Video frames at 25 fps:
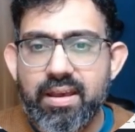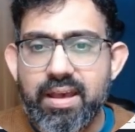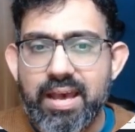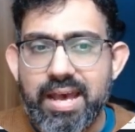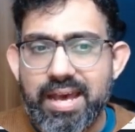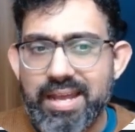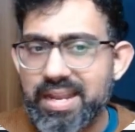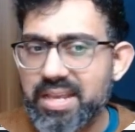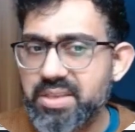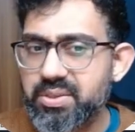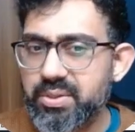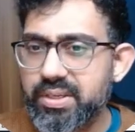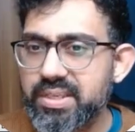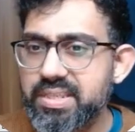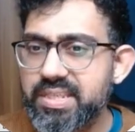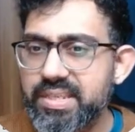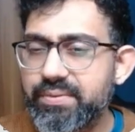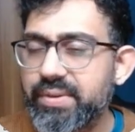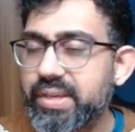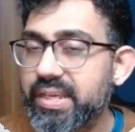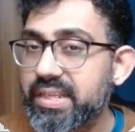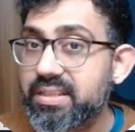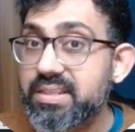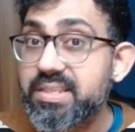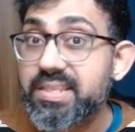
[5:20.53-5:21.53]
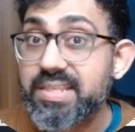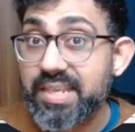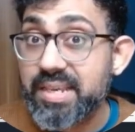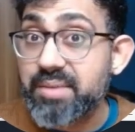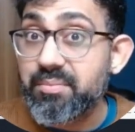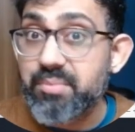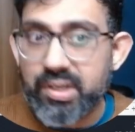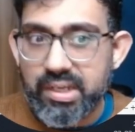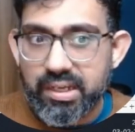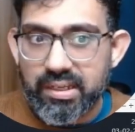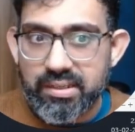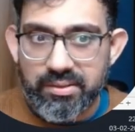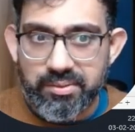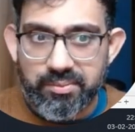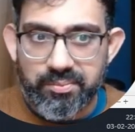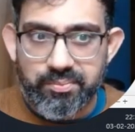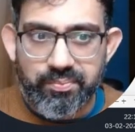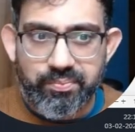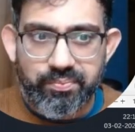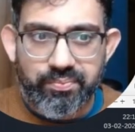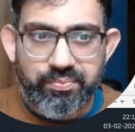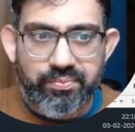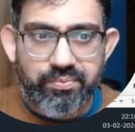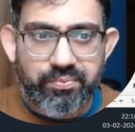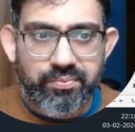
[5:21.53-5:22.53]
And as you can see, we get the same color.
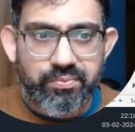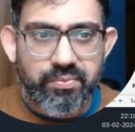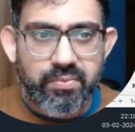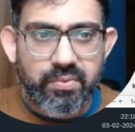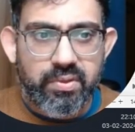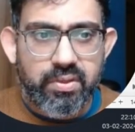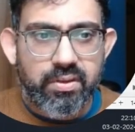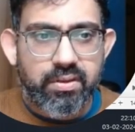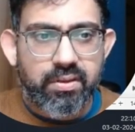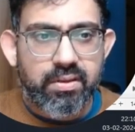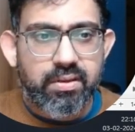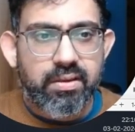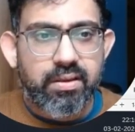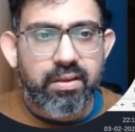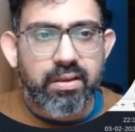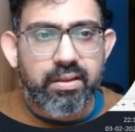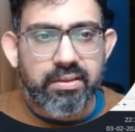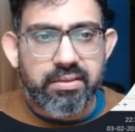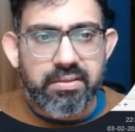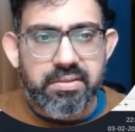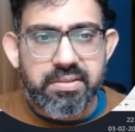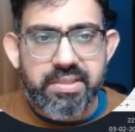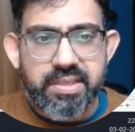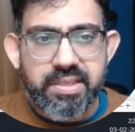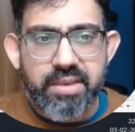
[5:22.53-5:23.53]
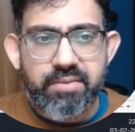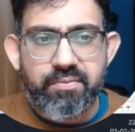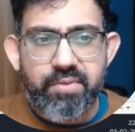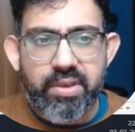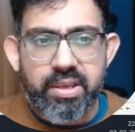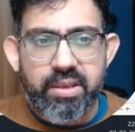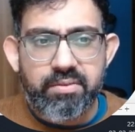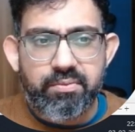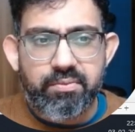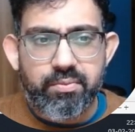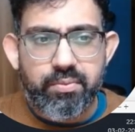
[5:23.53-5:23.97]
The same way